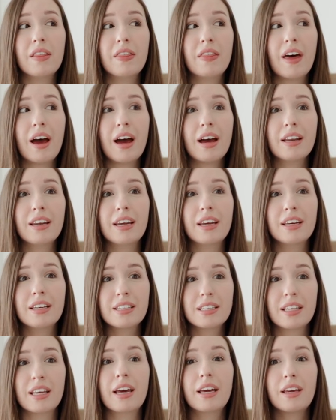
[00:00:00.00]
That
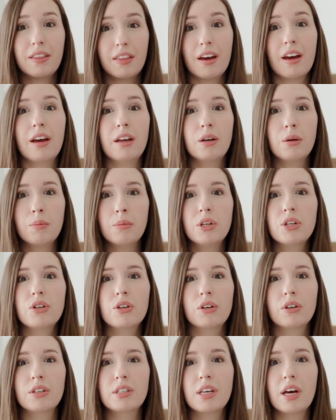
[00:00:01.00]
is like the
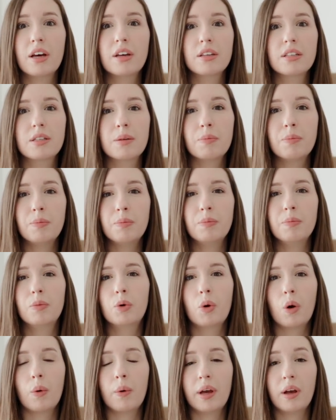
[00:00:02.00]
endometrial cells
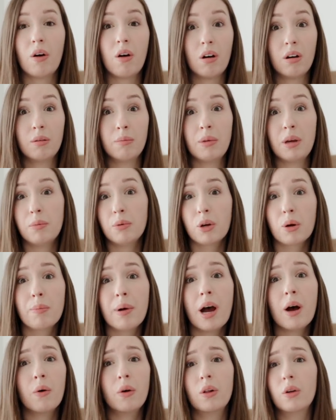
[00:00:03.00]
growing on maybe your
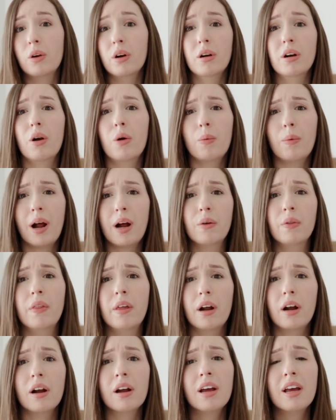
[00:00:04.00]
bowel or around
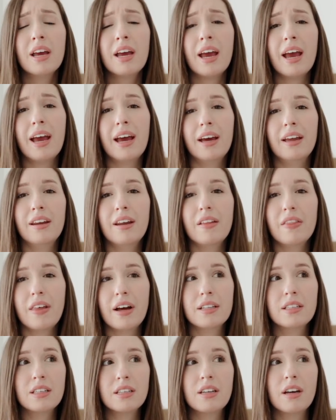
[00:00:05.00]
there. And
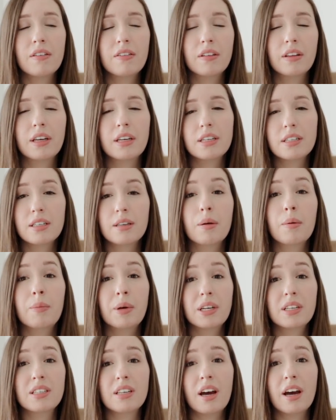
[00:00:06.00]
that's definitely a
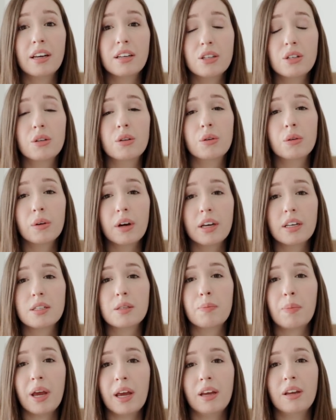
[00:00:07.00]
big sign too,
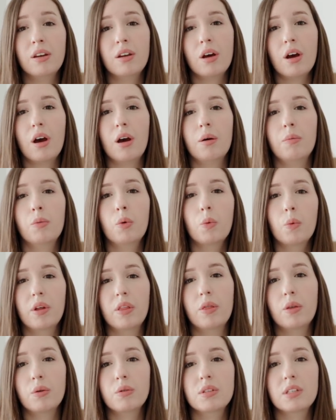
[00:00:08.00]
is pain
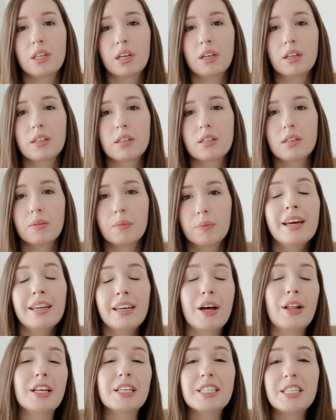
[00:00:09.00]
with those things. The
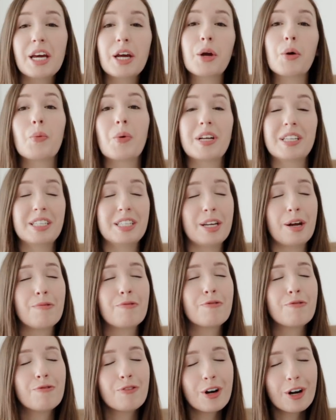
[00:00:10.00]
Now let's take it one step
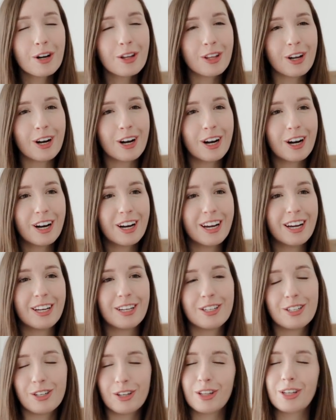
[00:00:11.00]
further
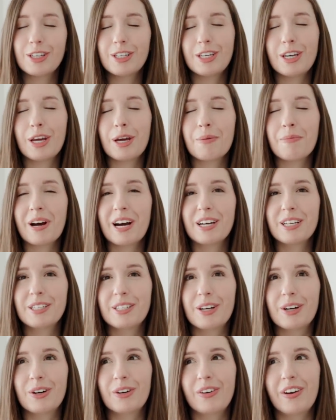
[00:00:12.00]
into the TMI
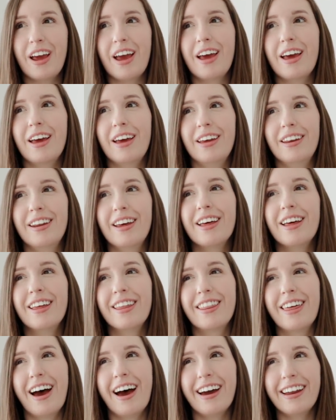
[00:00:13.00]
zone, and
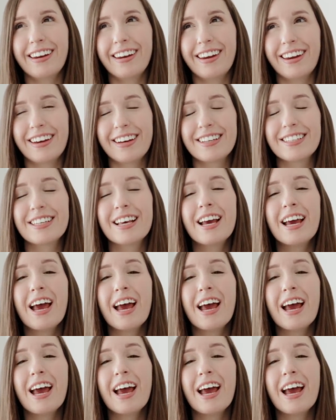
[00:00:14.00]
that is